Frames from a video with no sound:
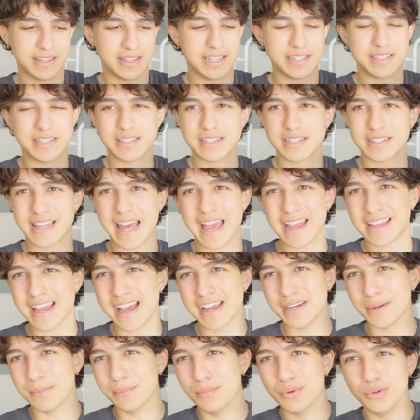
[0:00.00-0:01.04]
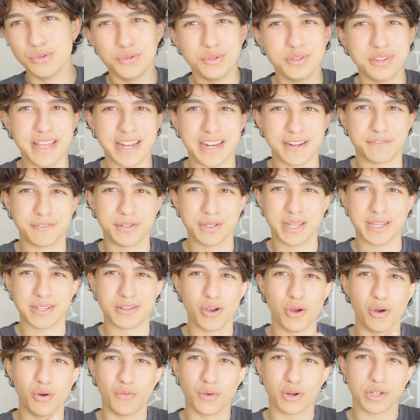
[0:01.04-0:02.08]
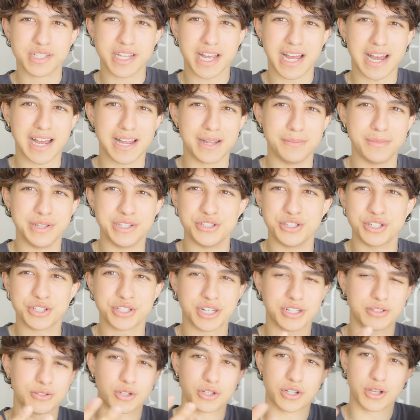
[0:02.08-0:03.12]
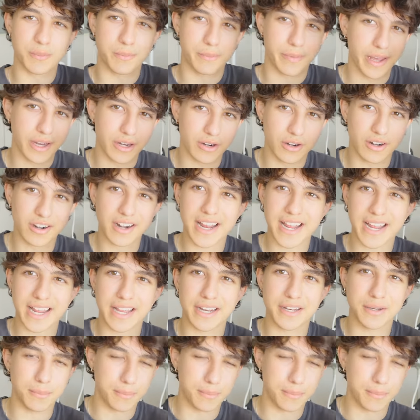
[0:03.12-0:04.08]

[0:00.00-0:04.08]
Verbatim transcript: this isn't that kind of boot that I feel like over time is just gonna look better and